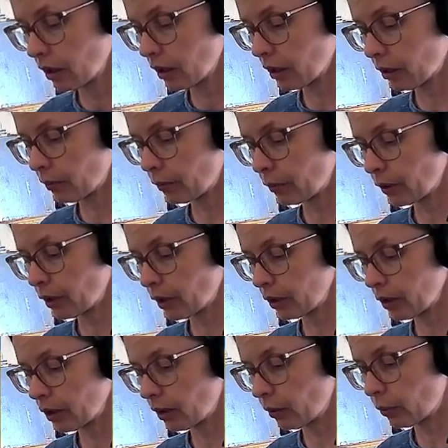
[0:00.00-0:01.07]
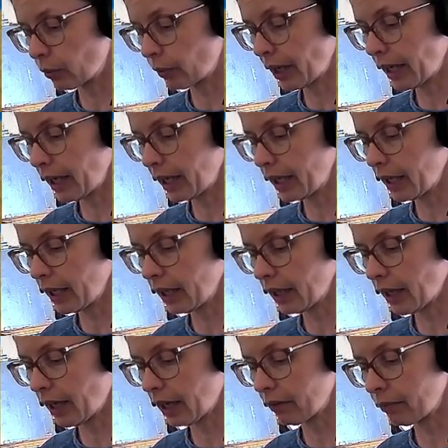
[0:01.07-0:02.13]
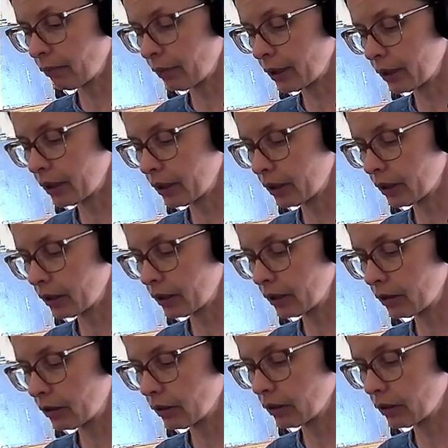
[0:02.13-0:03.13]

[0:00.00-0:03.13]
I'll put a little red in that blue.